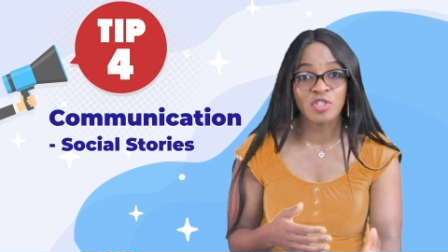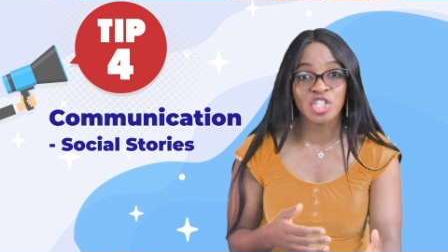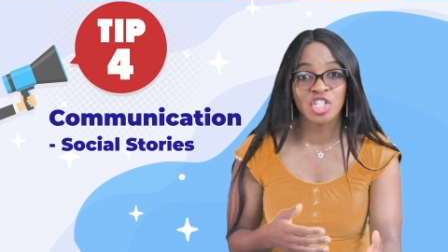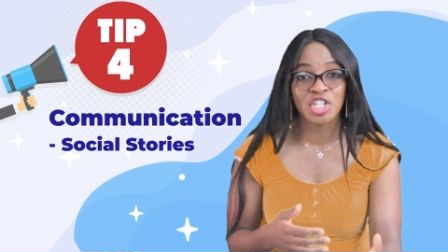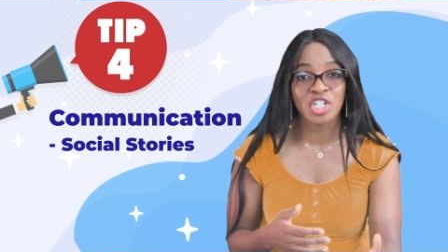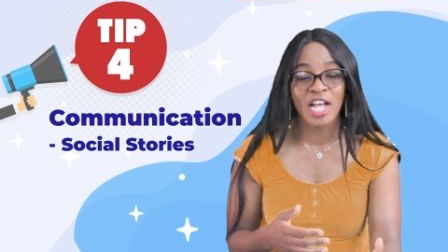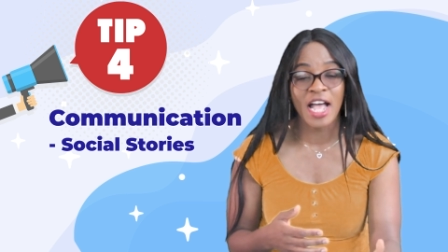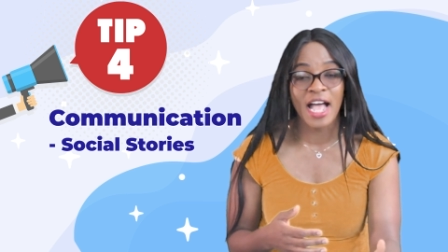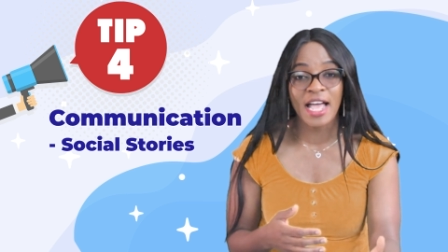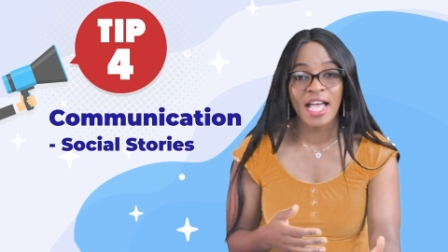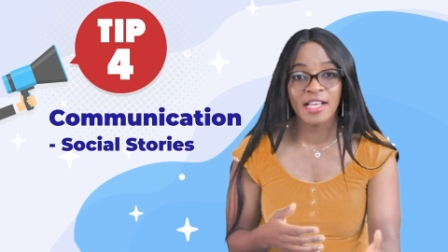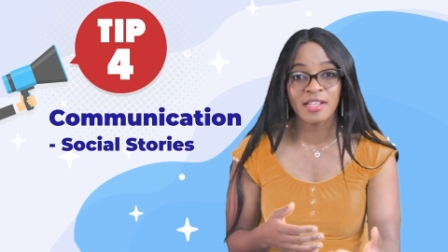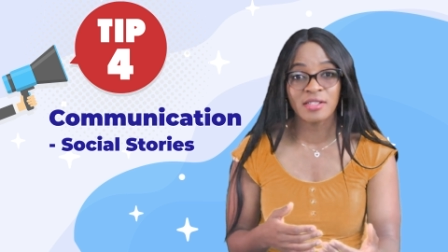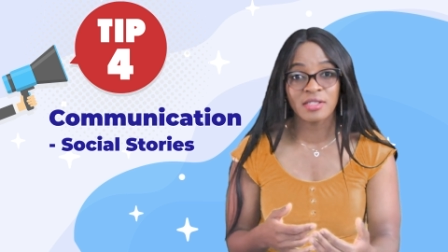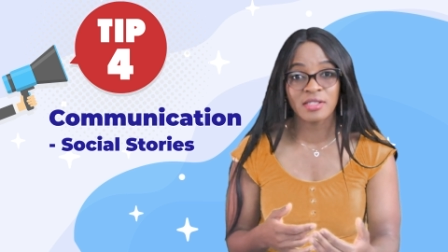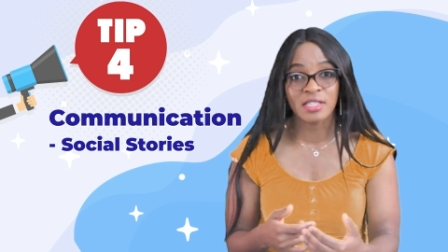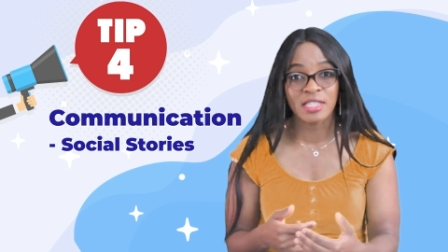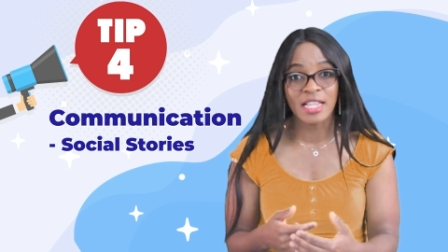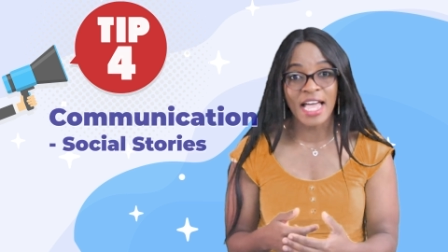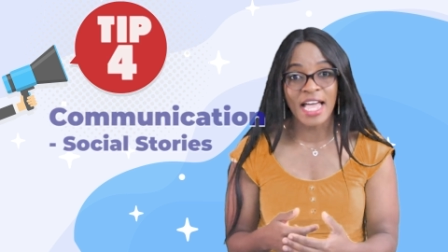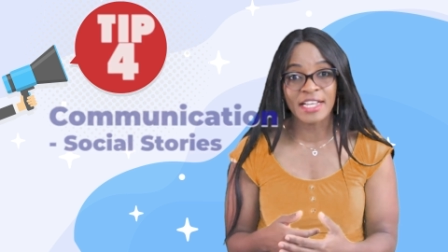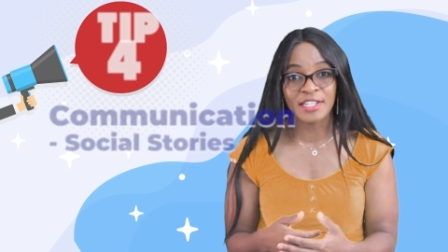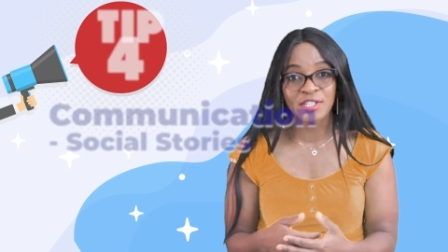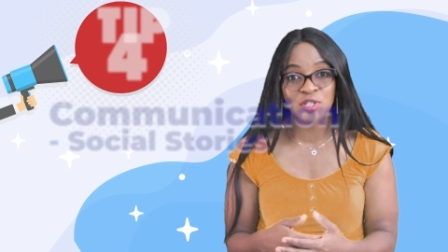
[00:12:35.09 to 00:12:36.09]
child
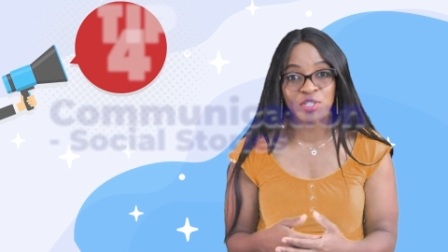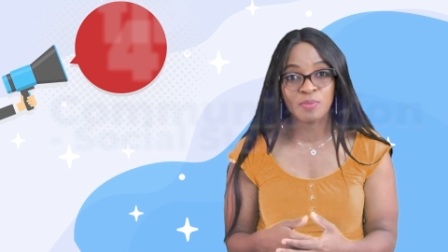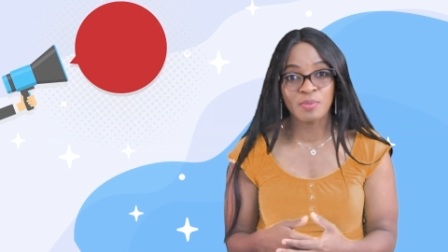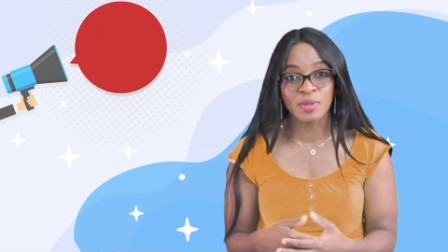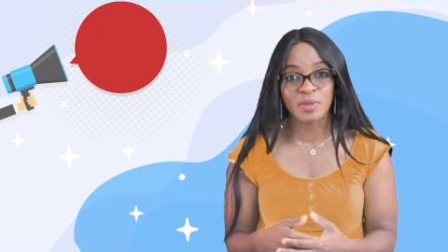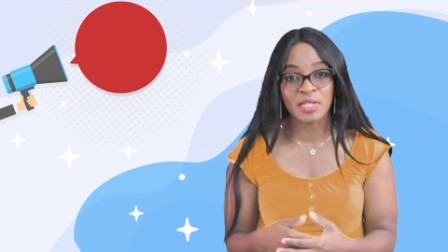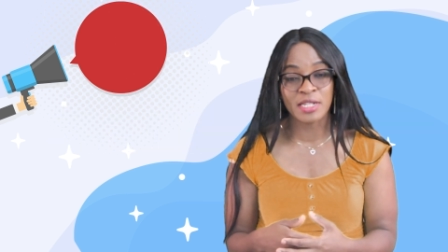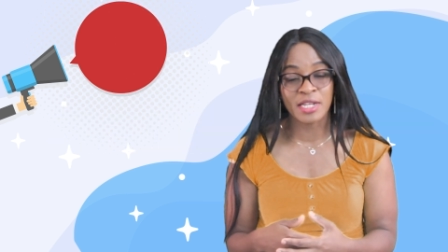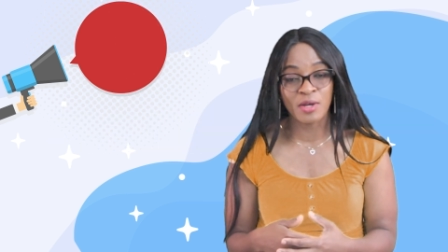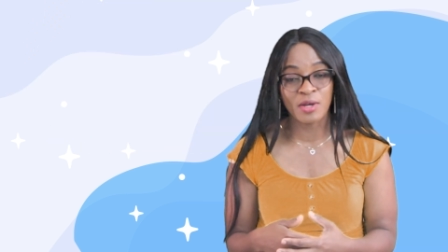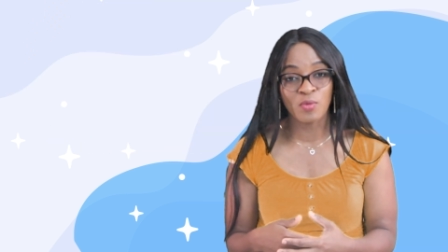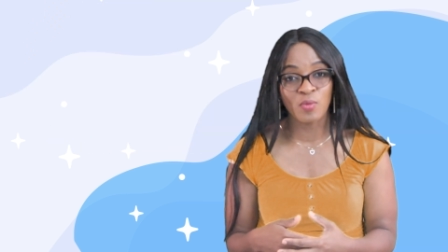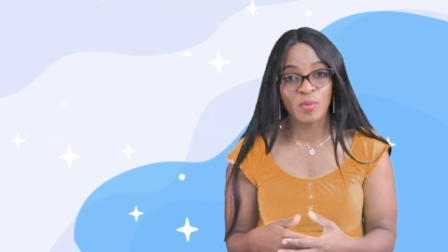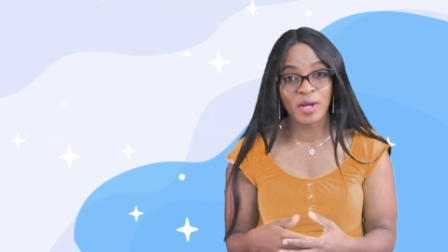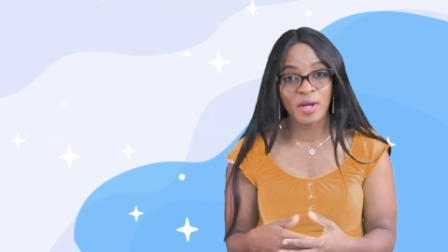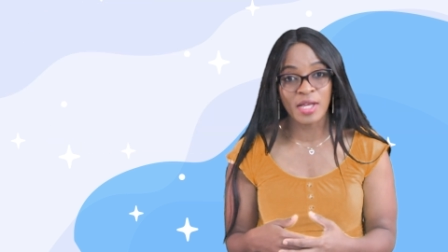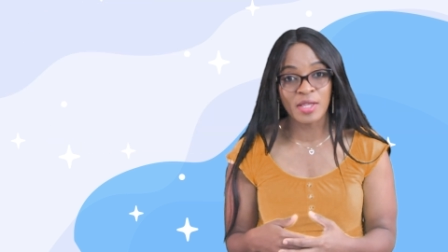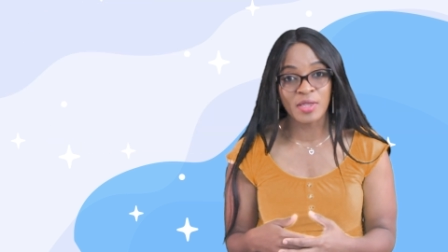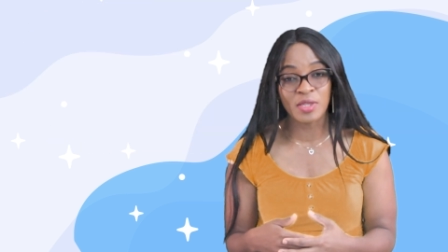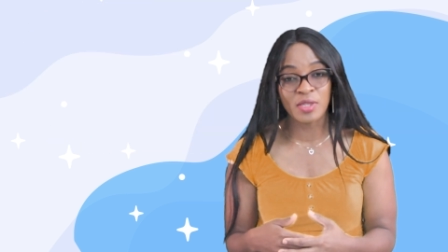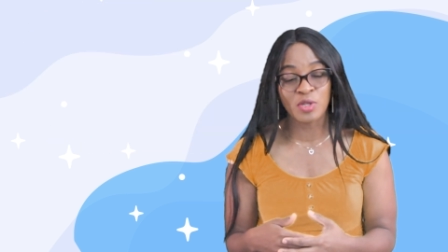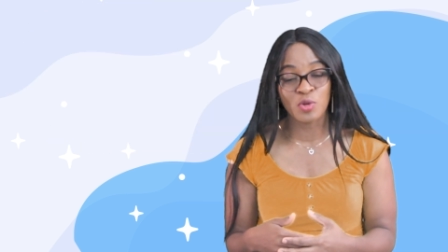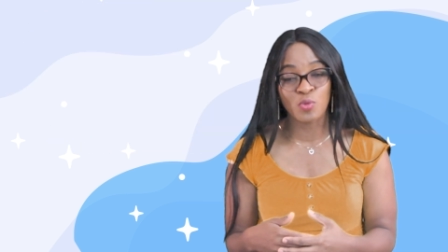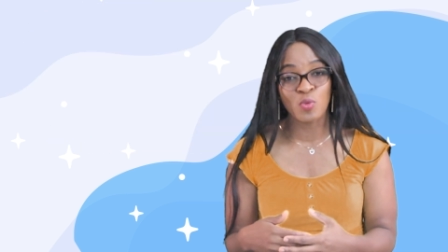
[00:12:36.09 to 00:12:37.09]
like to play with.